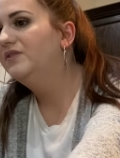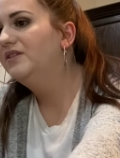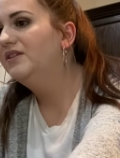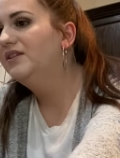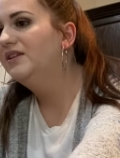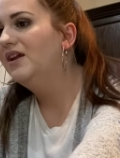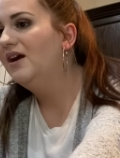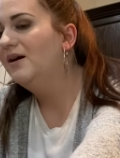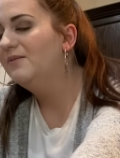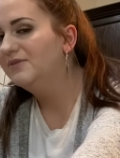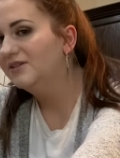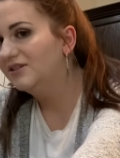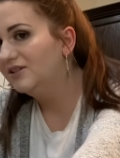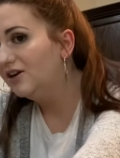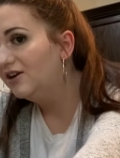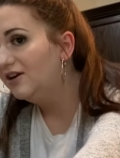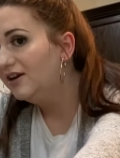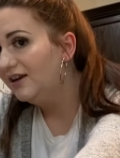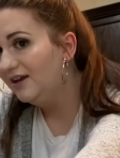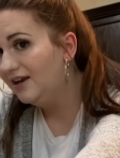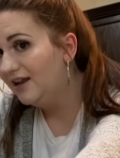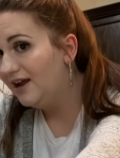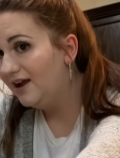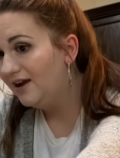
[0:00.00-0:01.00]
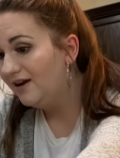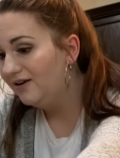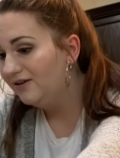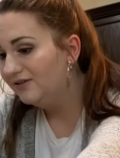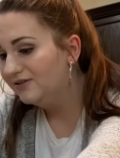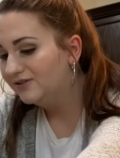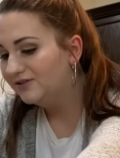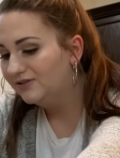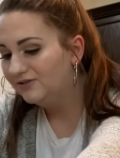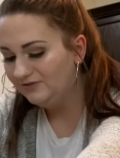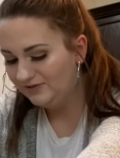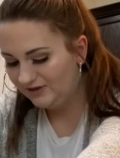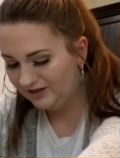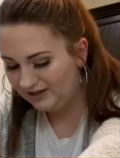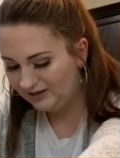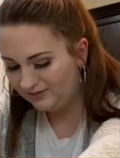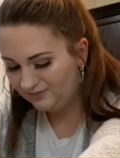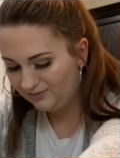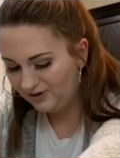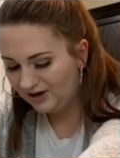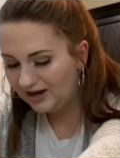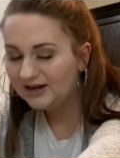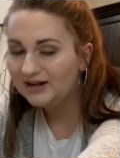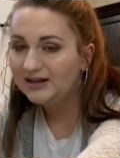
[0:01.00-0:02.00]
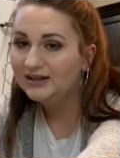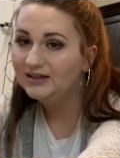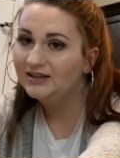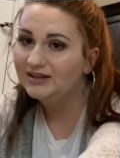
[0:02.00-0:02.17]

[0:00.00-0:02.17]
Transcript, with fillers: I'm gonna start it now, so if I get pregnant